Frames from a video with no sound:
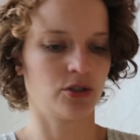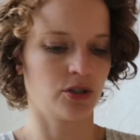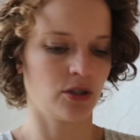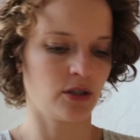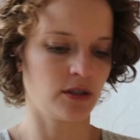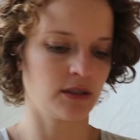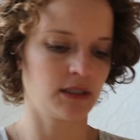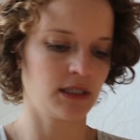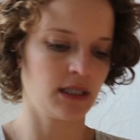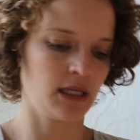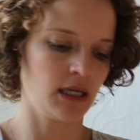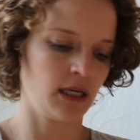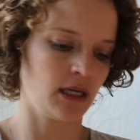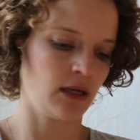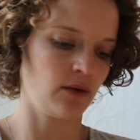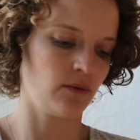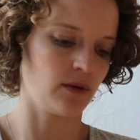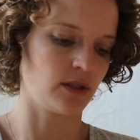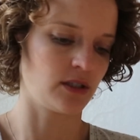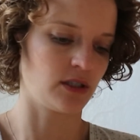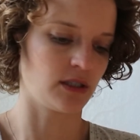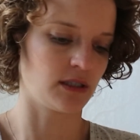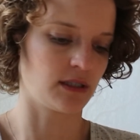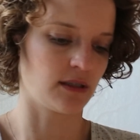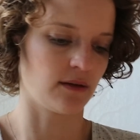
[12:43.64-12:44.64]
jersey,
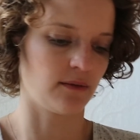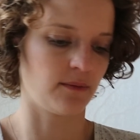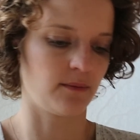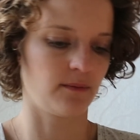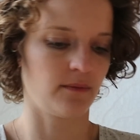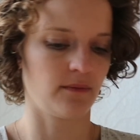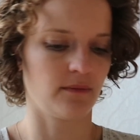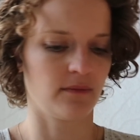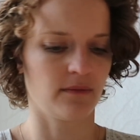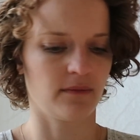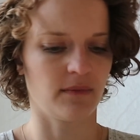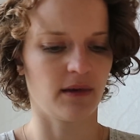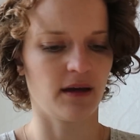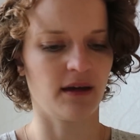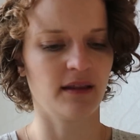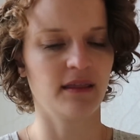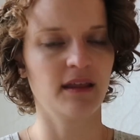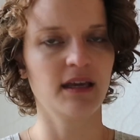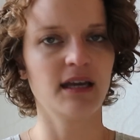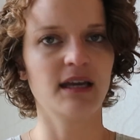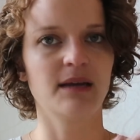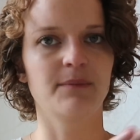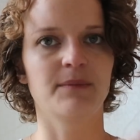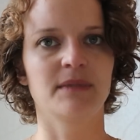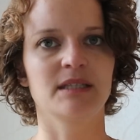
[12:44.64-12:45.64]
which is I
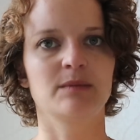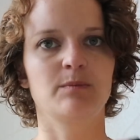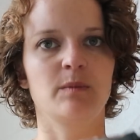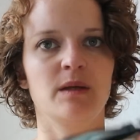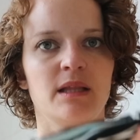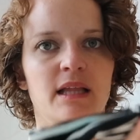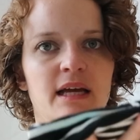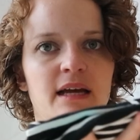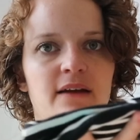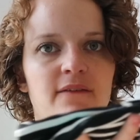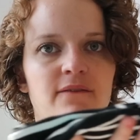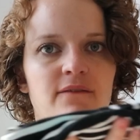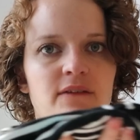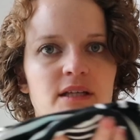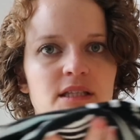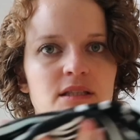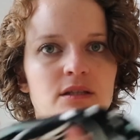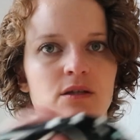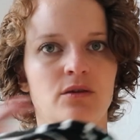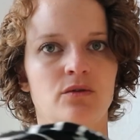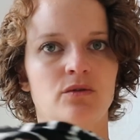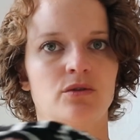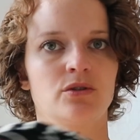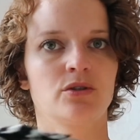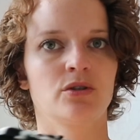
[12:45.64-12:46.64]
think it must be like a
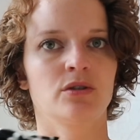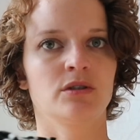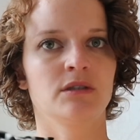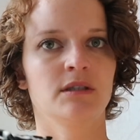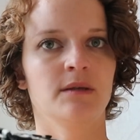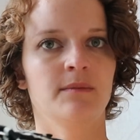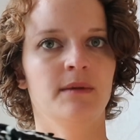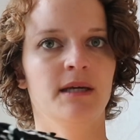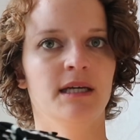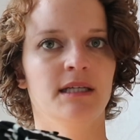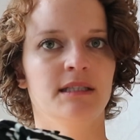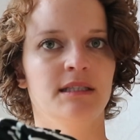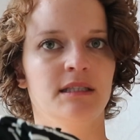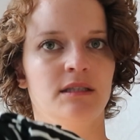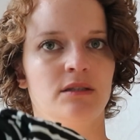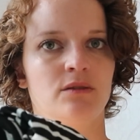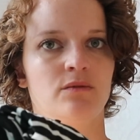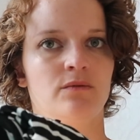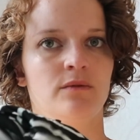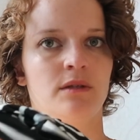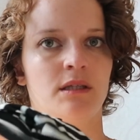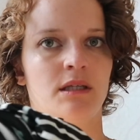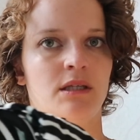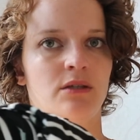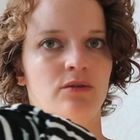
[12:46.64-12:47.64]
viscose jersey because
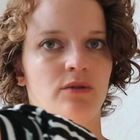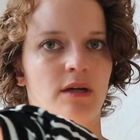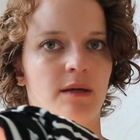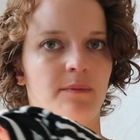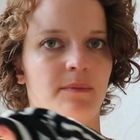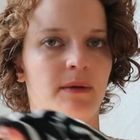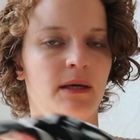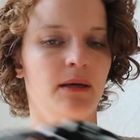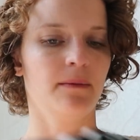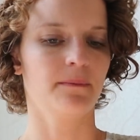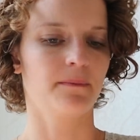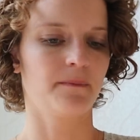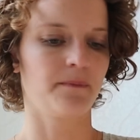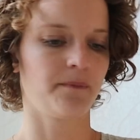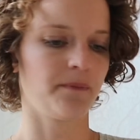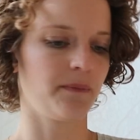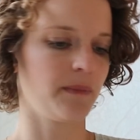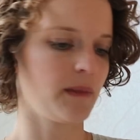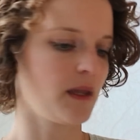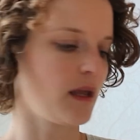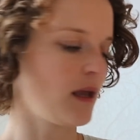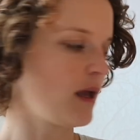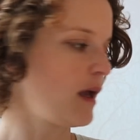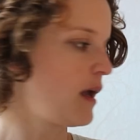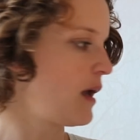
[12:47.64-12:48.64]
it's really drapey.
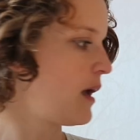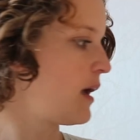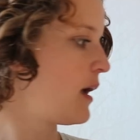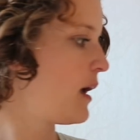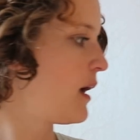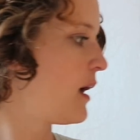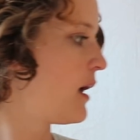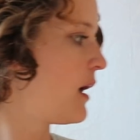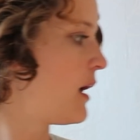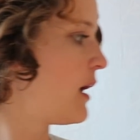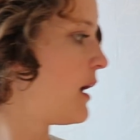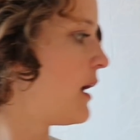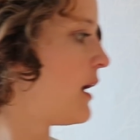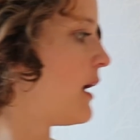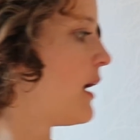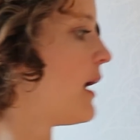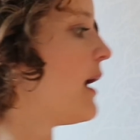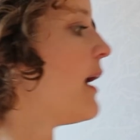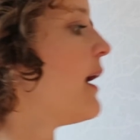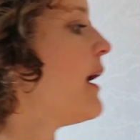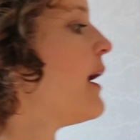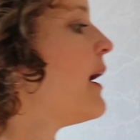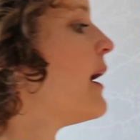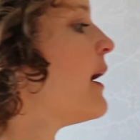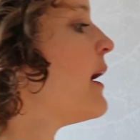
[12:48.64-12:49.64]

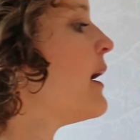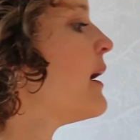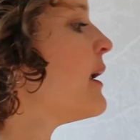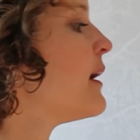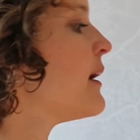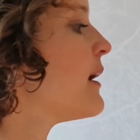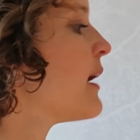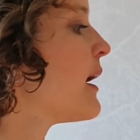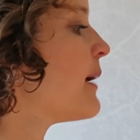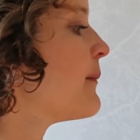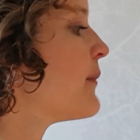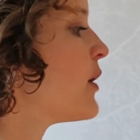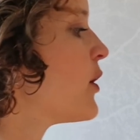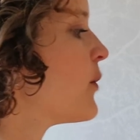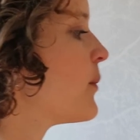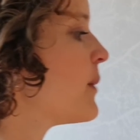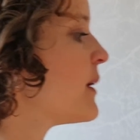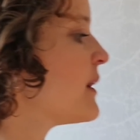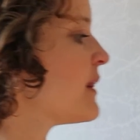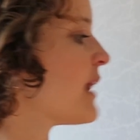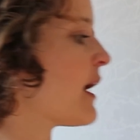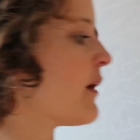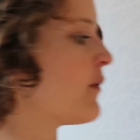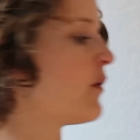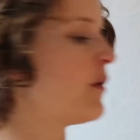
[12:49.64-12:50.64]
And I'm
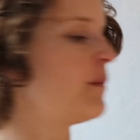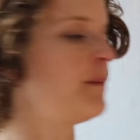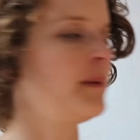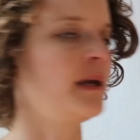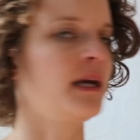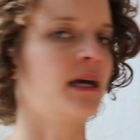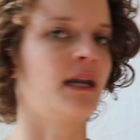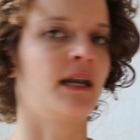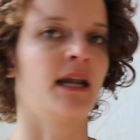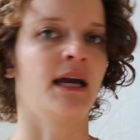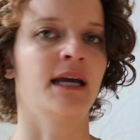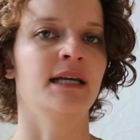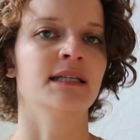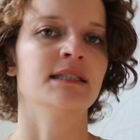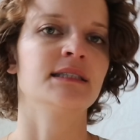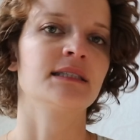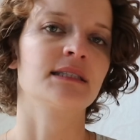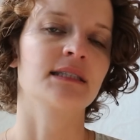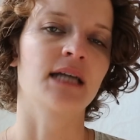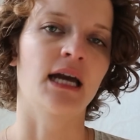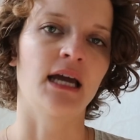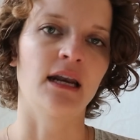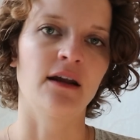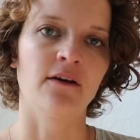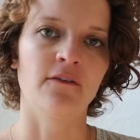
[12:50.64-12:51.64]
hoping that will be a
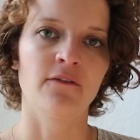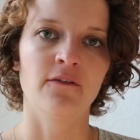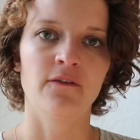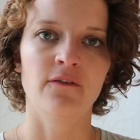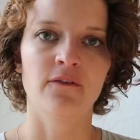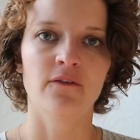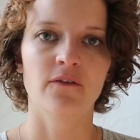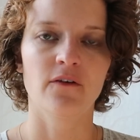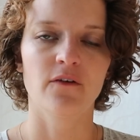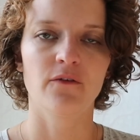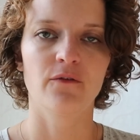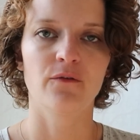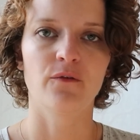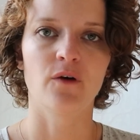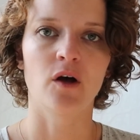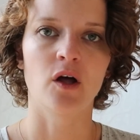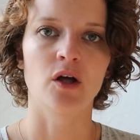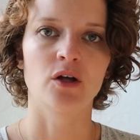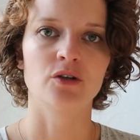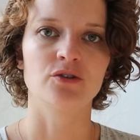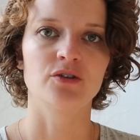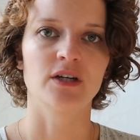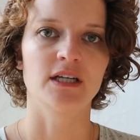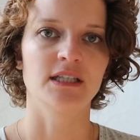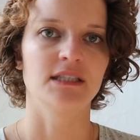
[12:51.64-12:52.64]
nice kind of
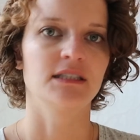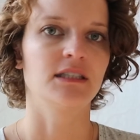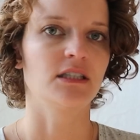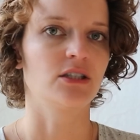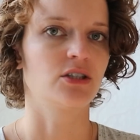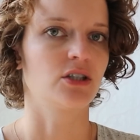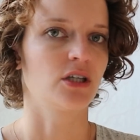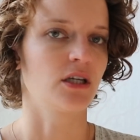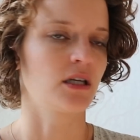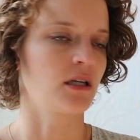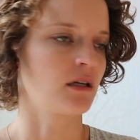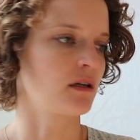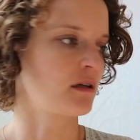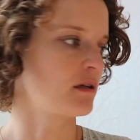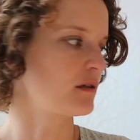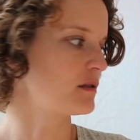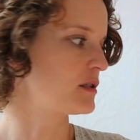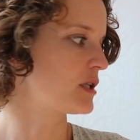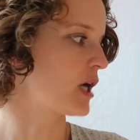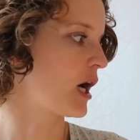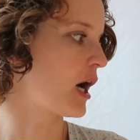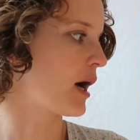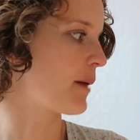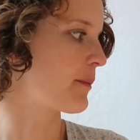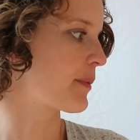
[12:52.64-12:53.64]
fall transition
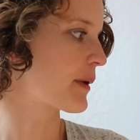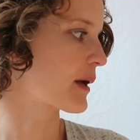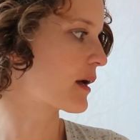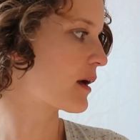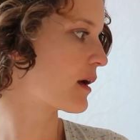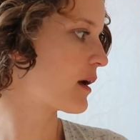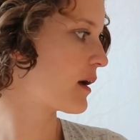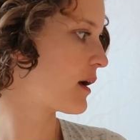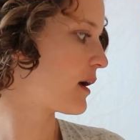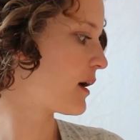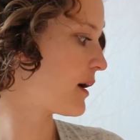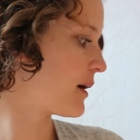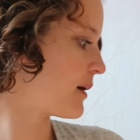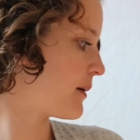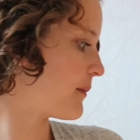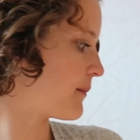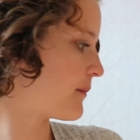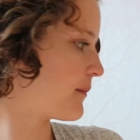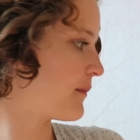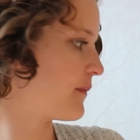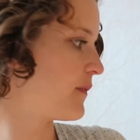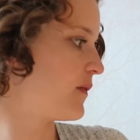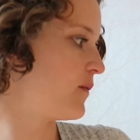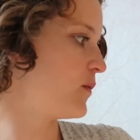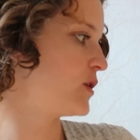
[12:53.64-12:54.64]
top,
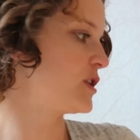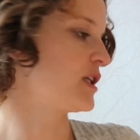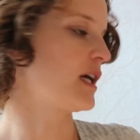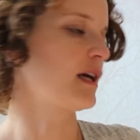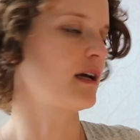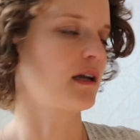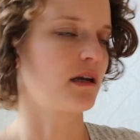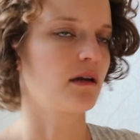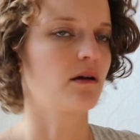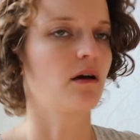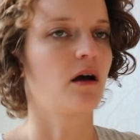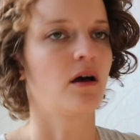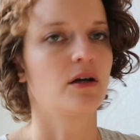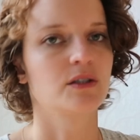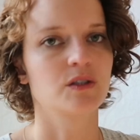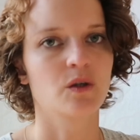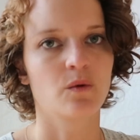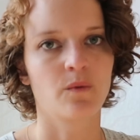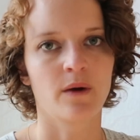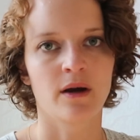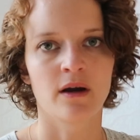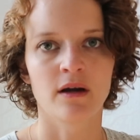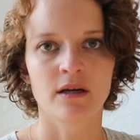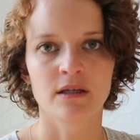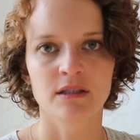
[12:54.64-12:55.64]
which I could
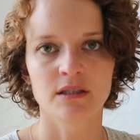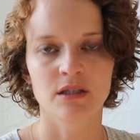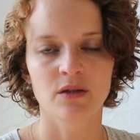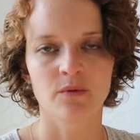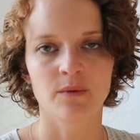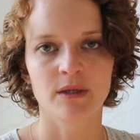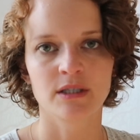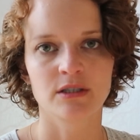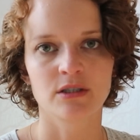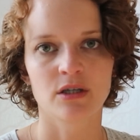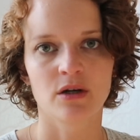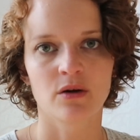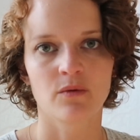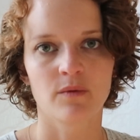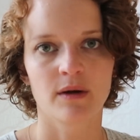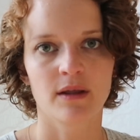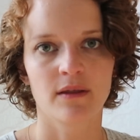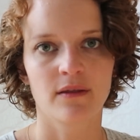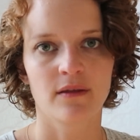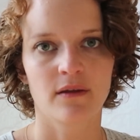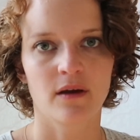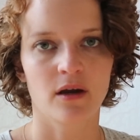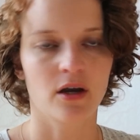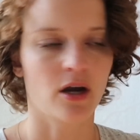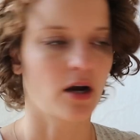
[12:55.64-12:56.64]
also wear into the winter
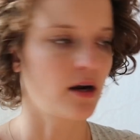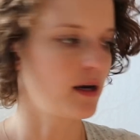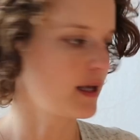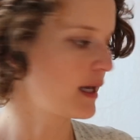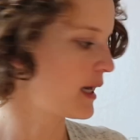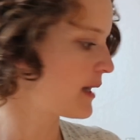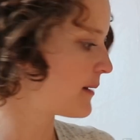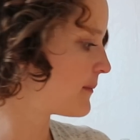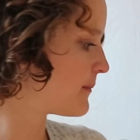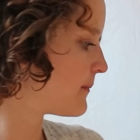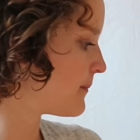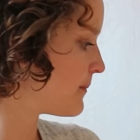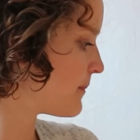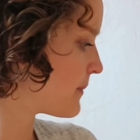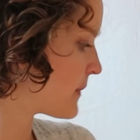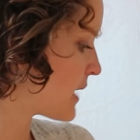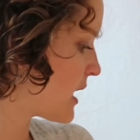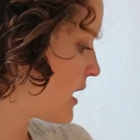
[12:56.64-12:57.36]
with a cardigan.